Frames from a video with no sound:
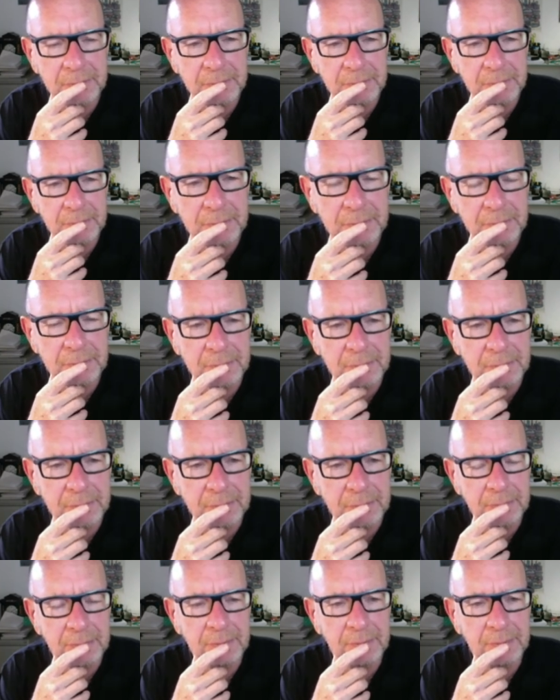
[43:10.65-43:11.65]

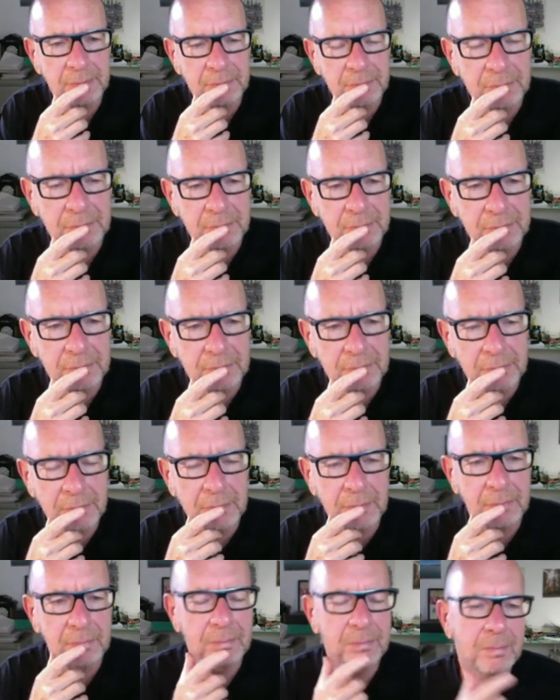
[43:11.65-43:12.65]

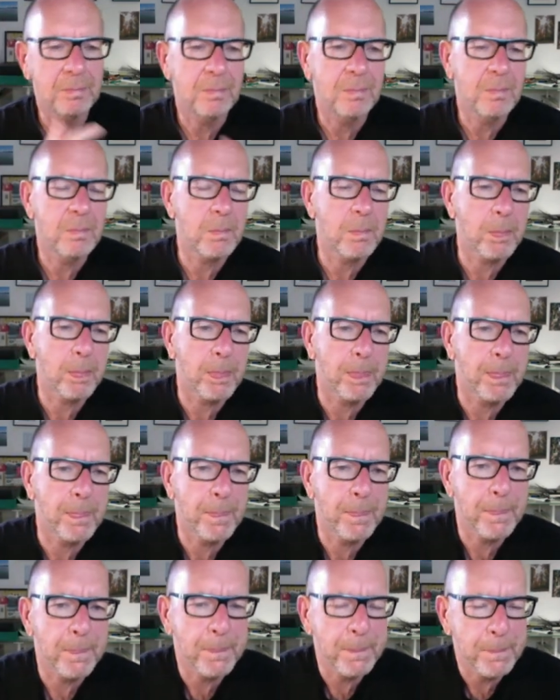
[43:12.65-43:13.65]

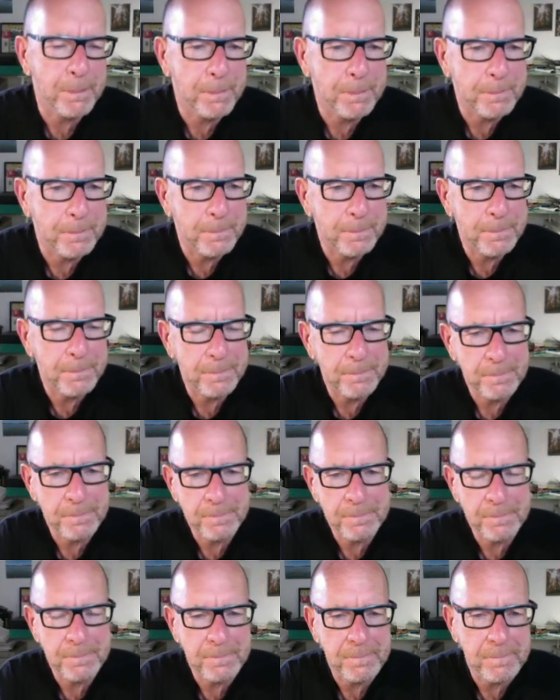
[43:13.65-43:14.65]

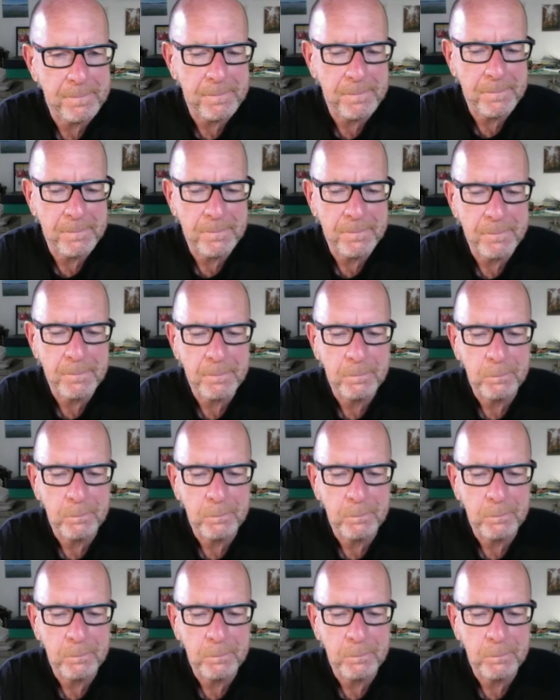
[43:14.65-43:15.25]
The person shown says nothing.